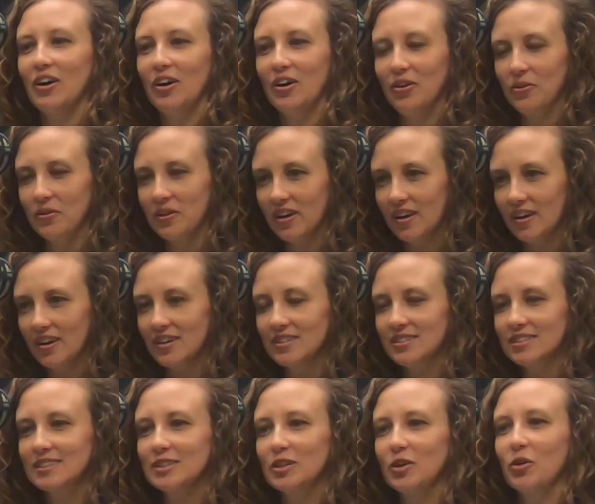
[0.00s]
Okay,
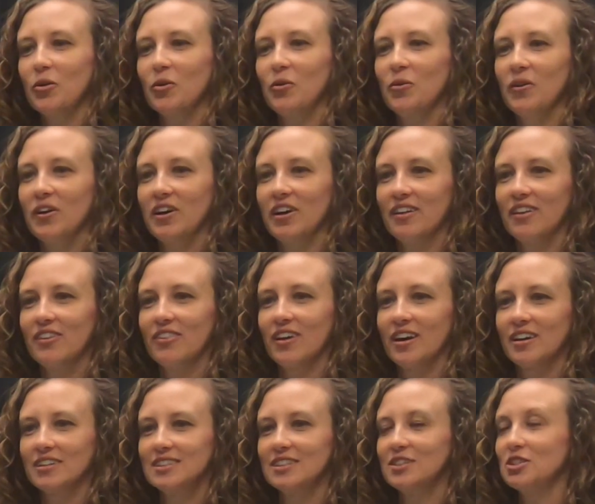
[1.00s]
so
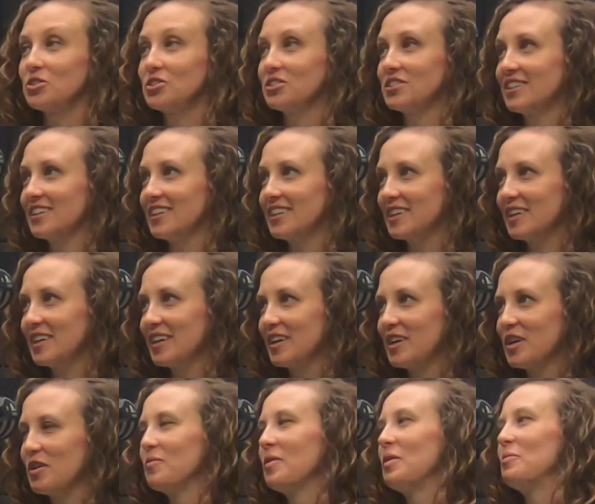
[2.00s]
that's interesting.
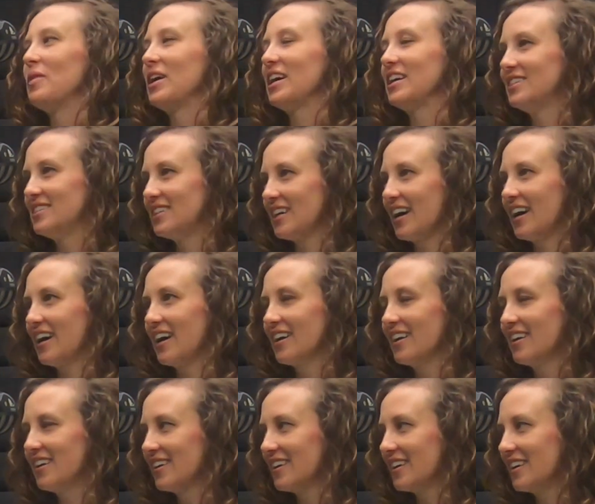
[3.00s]
My
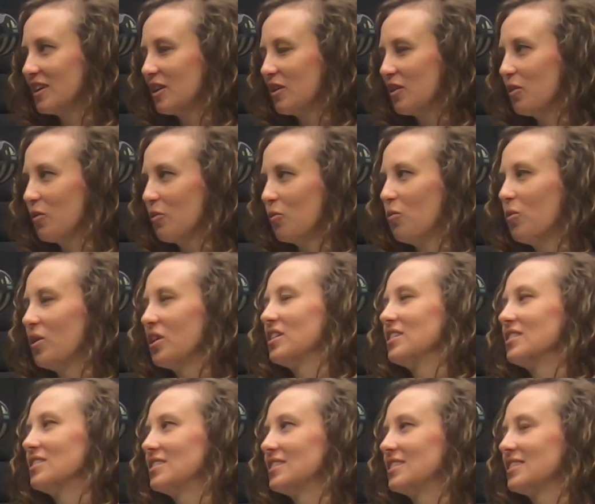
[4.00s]
dad
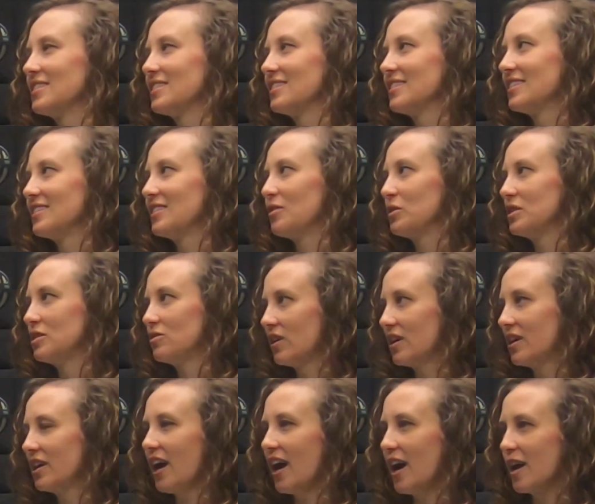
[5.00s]
was
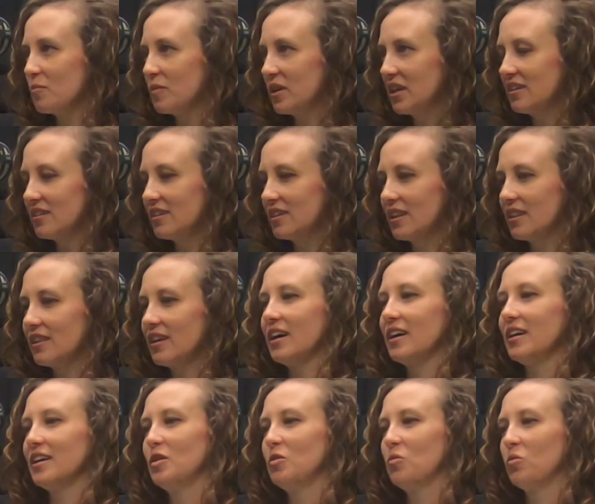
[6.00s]
very adamant
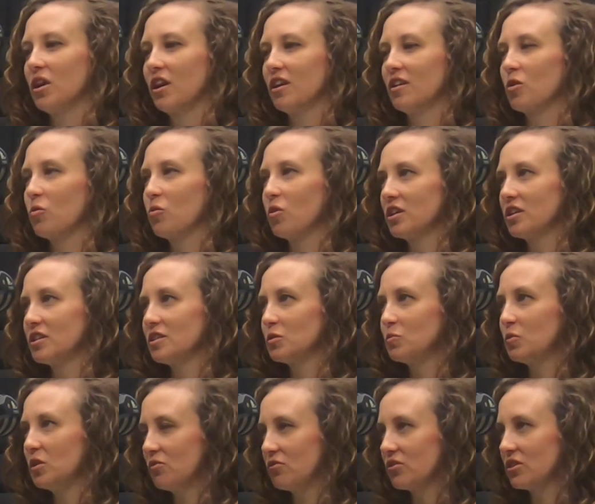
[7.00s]
that he wanted our work to
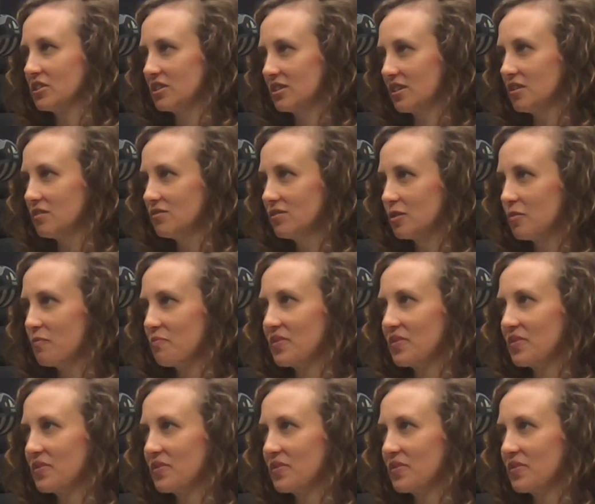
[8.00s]
speak for itself.